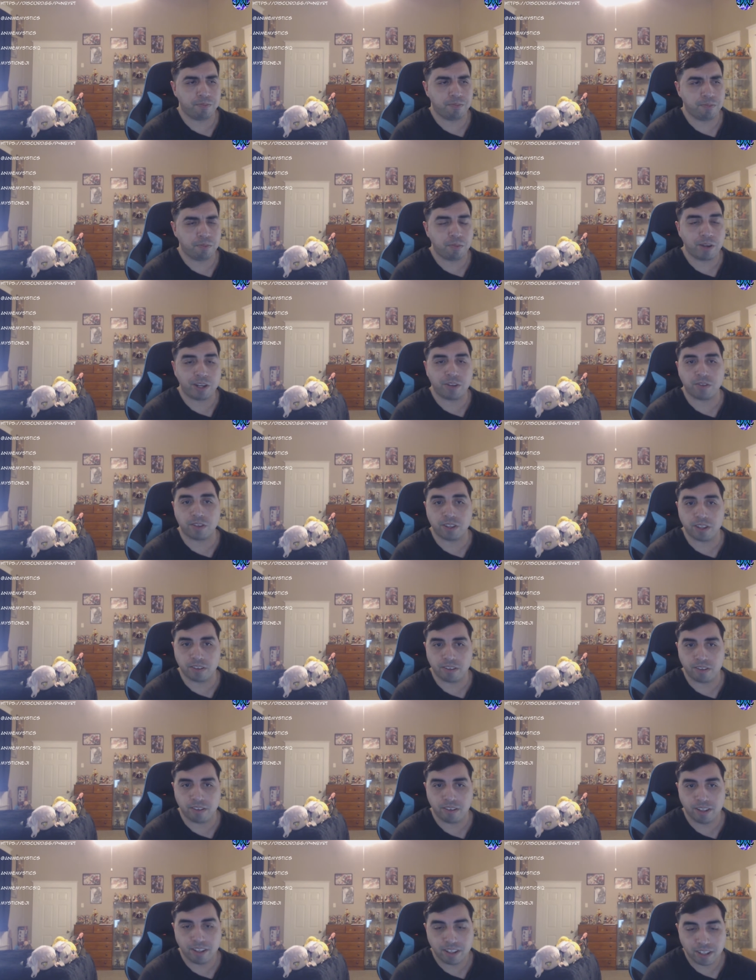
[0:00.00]
waitresses.
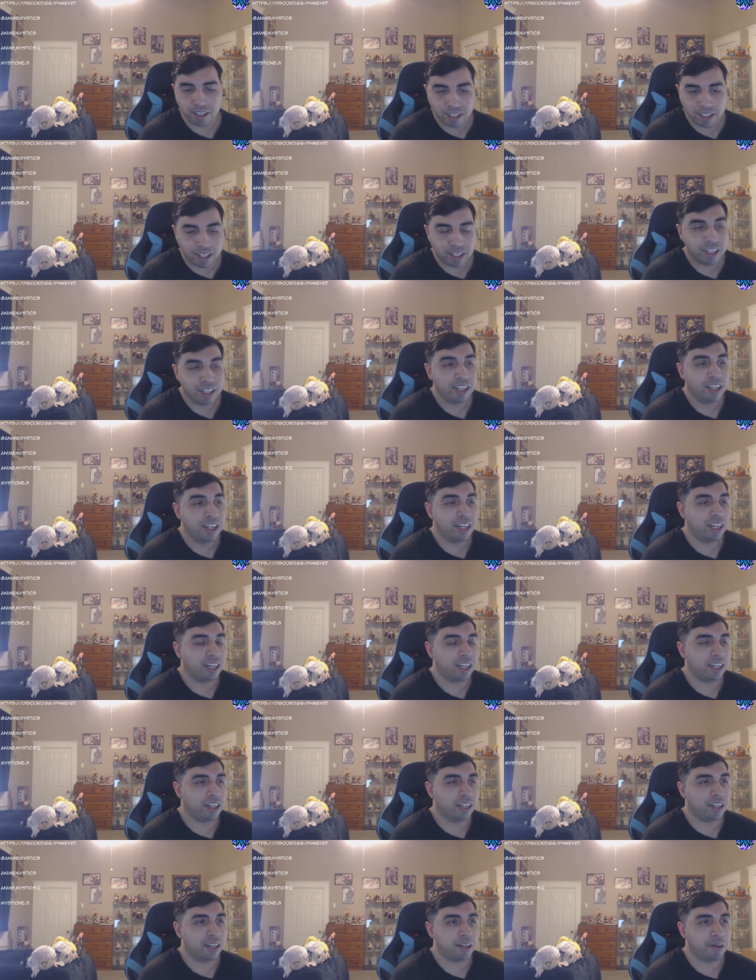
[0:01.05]

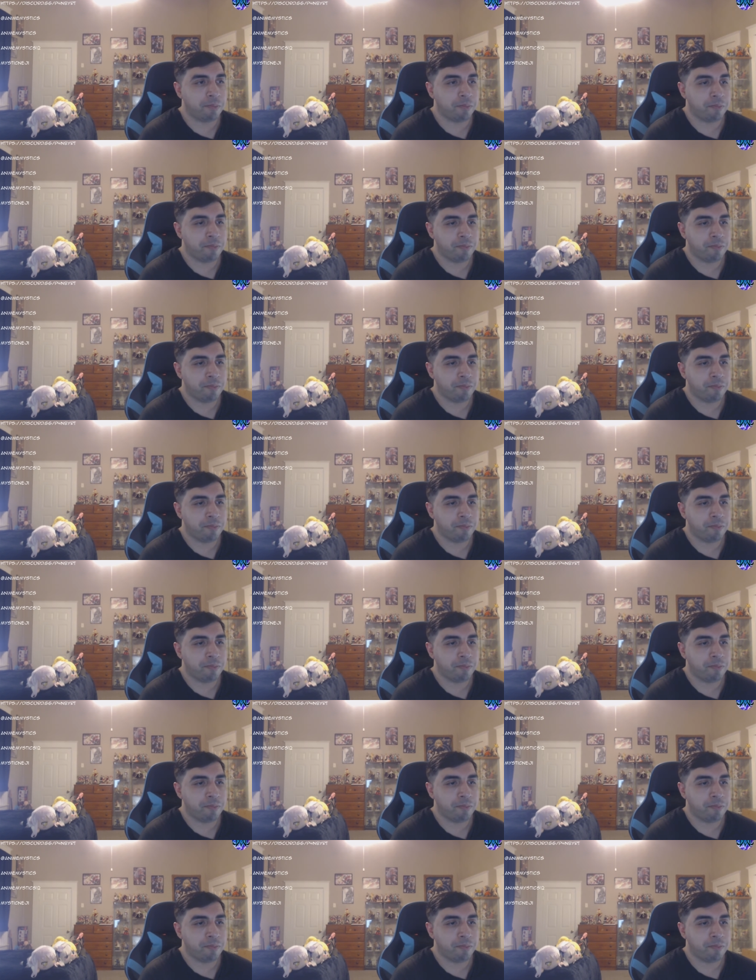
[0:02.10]
Um,